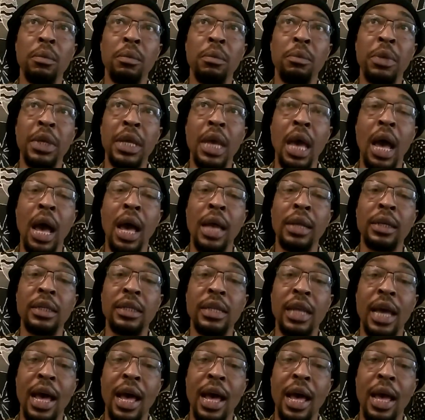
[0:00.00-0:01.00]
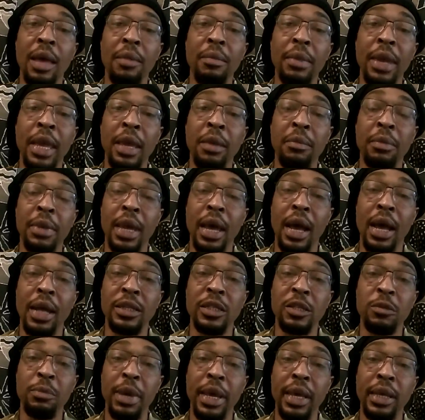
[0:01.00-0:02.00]
beyond time and beyond
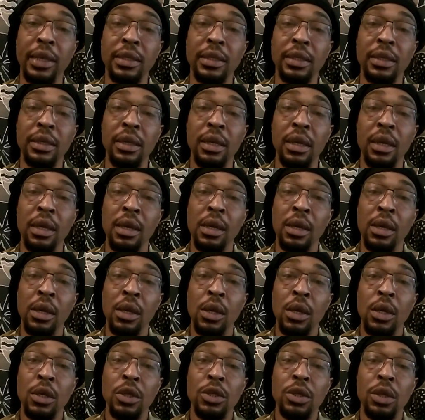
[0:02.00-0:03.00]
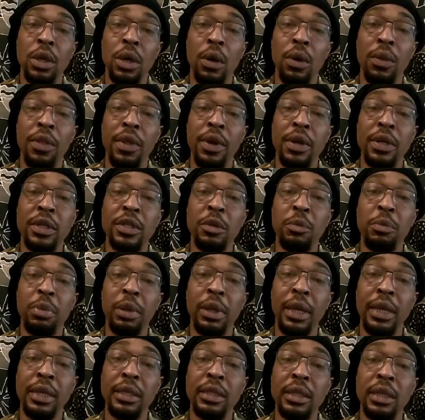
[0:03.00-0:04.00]
space. So there is a
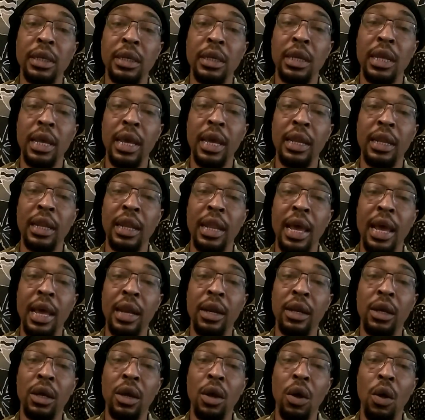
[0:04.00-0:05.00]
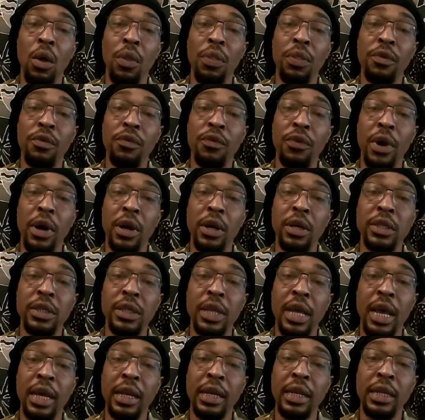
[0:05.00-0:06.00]
place in Atlanta called the Far
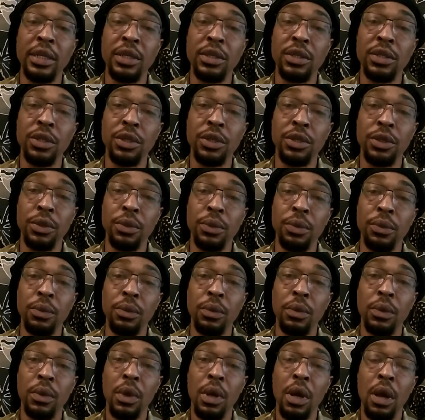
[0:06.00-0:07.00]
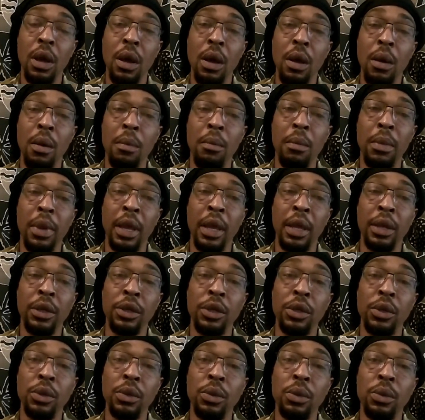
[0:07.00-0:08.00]
Sight Institute, and
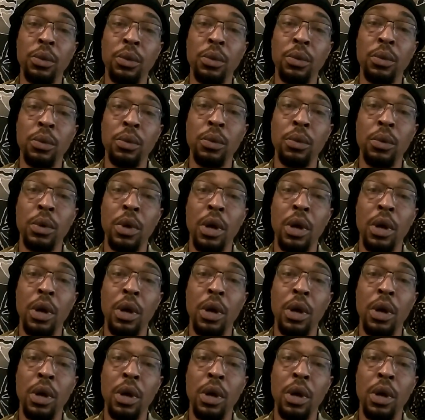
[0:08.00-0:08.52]
you